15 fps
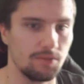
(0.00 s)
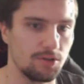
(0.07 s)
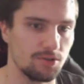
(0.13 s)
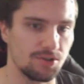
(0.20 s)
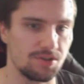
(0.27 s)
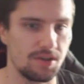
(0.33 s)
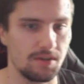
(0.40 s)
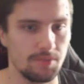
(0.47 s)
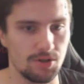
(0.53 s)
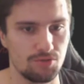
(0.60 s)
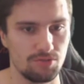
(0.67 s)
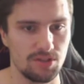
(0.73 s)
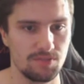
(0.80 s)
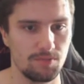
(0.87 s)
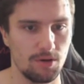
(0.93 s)
because the
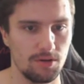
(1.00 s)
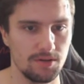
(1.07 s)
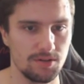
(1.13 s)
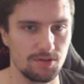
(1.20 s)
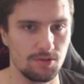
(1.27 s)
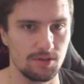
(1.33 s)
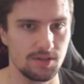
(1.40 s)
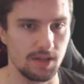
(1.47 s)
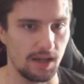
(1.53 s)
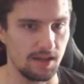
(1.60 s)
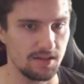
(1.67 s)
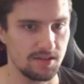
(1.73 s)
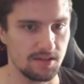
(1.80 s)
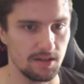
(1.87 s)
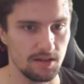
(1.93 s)
image response
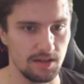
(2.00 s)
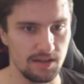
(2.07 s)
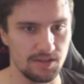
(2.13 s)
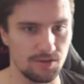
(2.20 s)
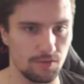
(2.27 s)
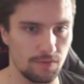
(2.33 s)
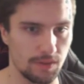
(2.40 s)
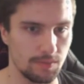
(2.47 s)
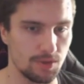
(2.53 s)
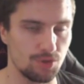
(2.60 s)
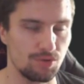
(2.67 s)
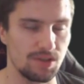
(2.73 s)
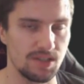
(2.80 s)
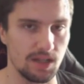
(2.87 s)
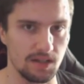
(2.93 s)
contains a list of
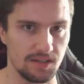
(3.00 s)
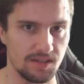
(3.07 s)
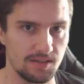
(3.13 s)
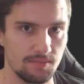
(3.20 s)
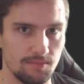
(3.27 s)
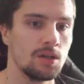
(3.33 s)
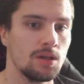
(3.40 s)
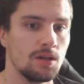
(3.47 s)
image results.